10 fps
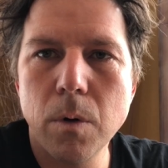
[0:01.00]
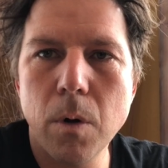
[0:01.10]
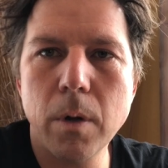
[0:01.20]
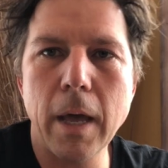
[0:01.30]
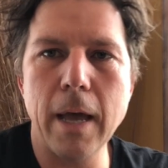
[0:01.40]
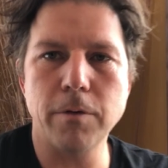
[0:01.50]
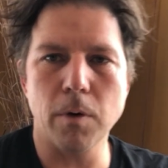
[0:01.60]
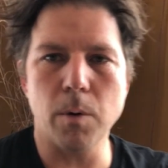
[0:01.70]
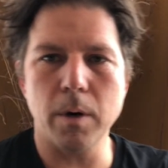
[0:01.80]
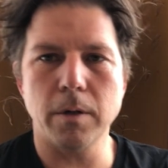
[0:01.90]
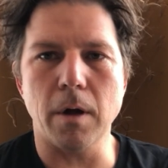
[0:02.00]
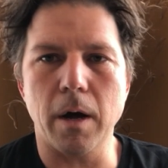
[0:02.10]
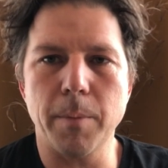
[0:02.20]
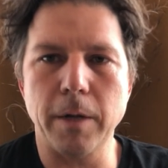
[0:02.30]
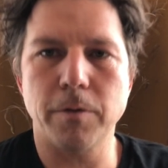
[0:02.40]
Okay, so I want to talk
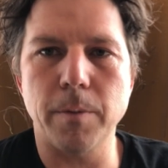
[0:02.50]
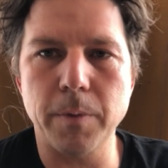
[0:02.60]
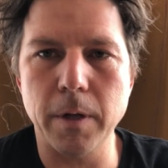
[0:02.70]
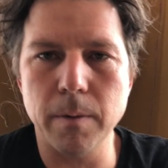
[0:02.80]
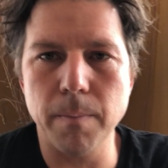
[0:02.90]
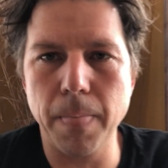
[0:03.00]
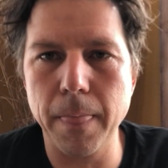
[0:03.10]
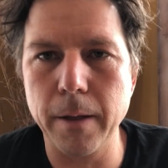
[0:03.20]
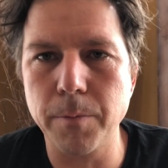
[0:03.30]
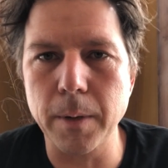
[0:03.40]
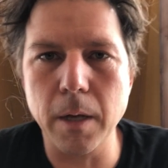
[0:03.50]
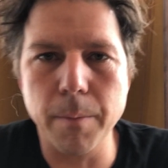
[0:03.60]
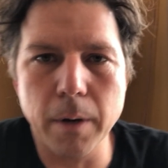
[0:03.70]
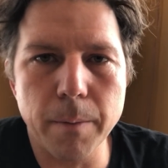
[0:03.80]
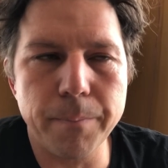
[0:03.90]
about something that's been
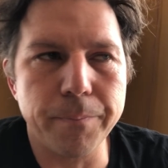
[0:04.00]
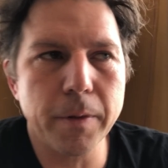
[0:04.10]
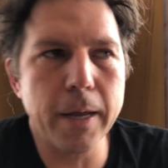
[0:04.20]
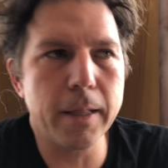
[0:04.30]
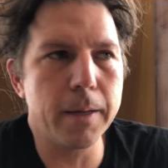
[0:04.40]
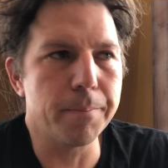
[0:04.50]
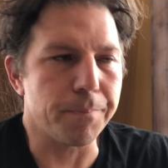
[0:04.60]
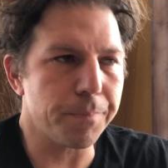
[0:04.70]
coming up lately.